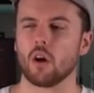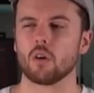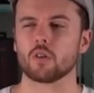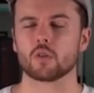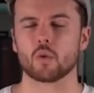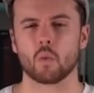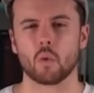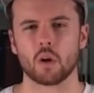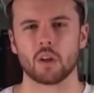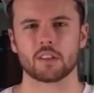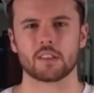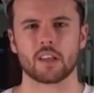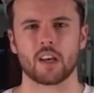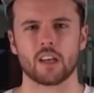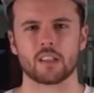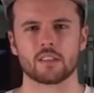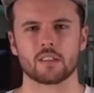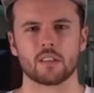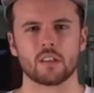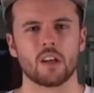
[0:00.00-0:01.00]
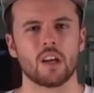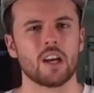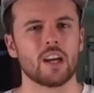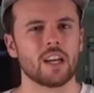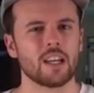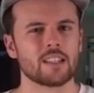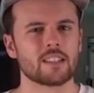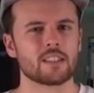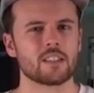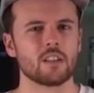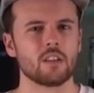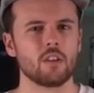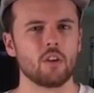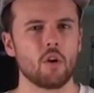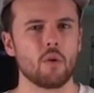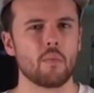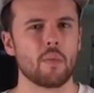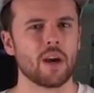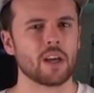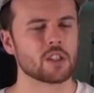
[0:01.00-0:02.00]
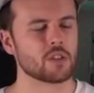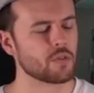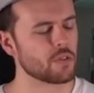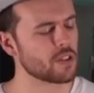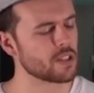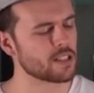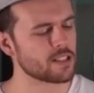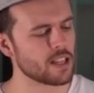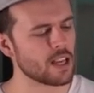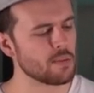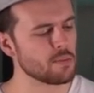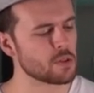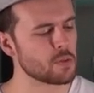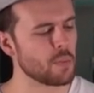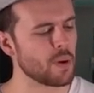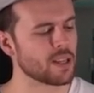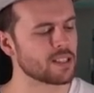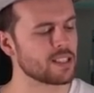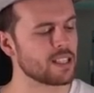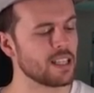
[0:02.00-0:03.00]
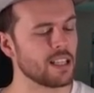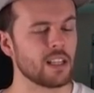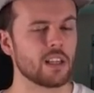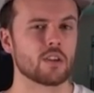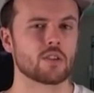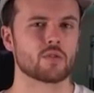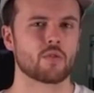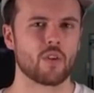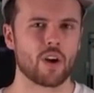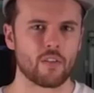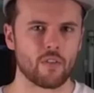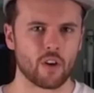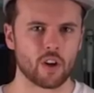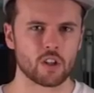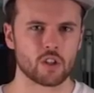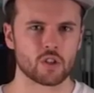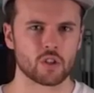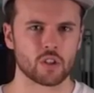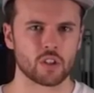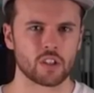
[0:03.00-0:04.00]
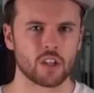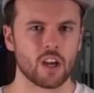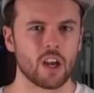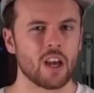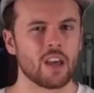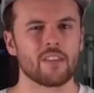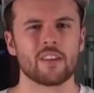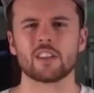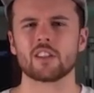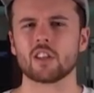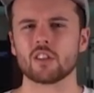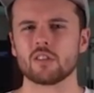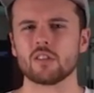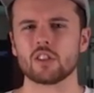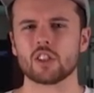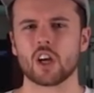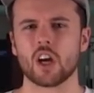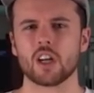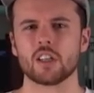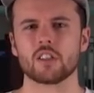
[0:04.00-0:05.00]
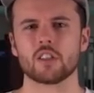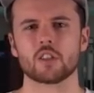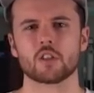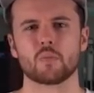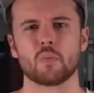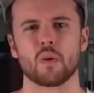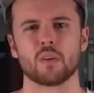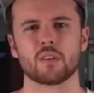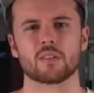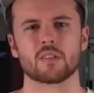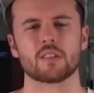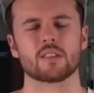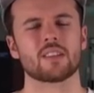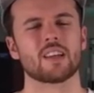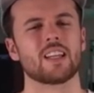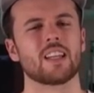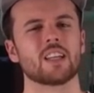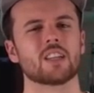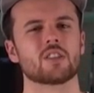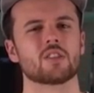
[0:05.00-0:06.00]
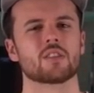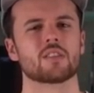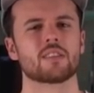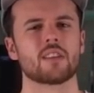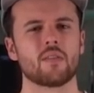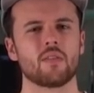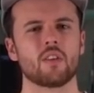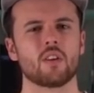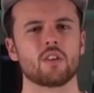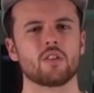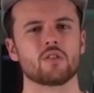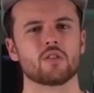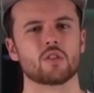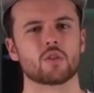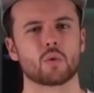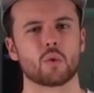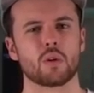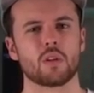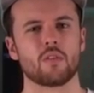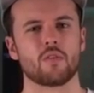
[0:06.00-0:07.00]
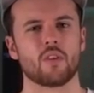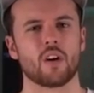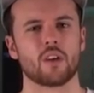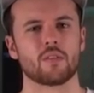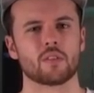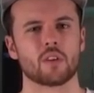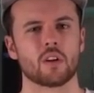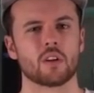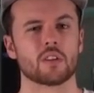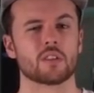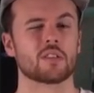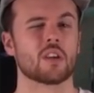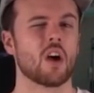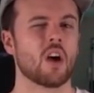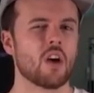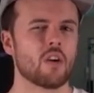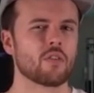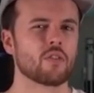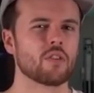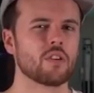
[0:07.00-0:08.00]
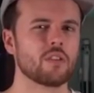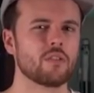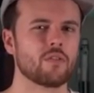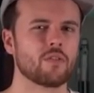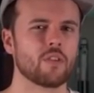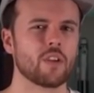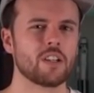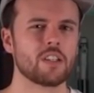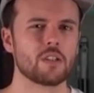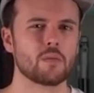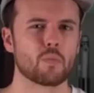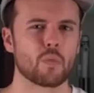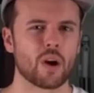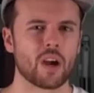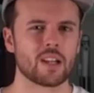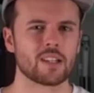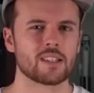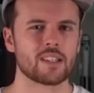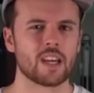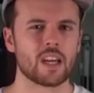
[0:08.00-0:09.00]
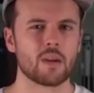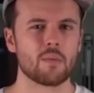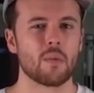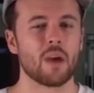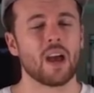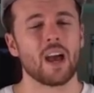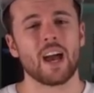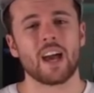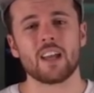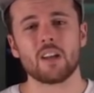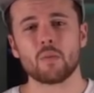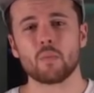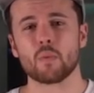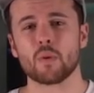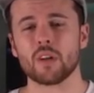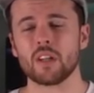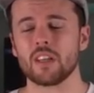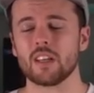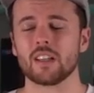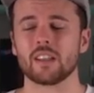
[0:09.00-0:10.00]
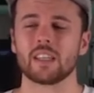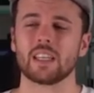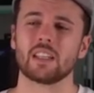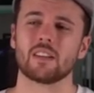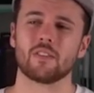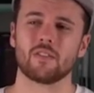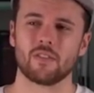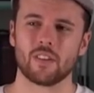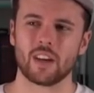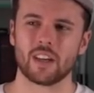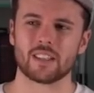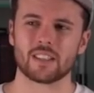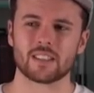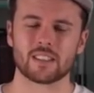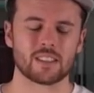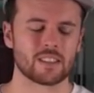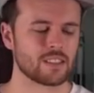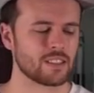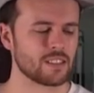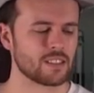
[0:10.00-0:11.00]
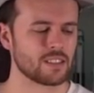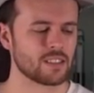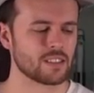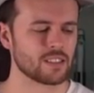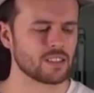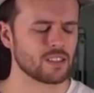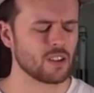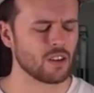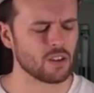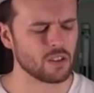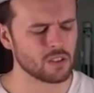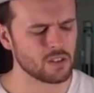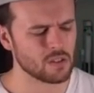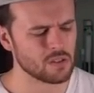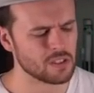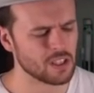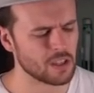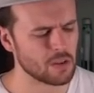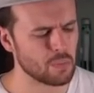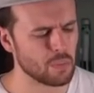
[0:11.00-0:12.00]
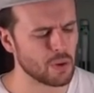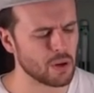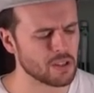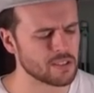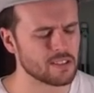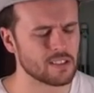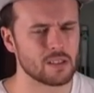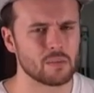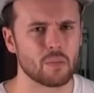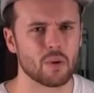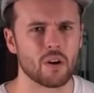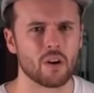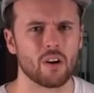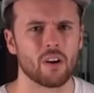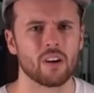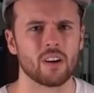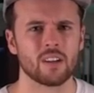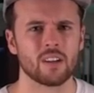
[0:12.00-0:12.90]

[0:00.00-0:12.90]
holds a world title, it's still no match for the same spec Helios 500 that doesn't charge its sponsors an extra $725 for an inflated brand name and a prettier, leaner face. Oh, don't take it personally, bro.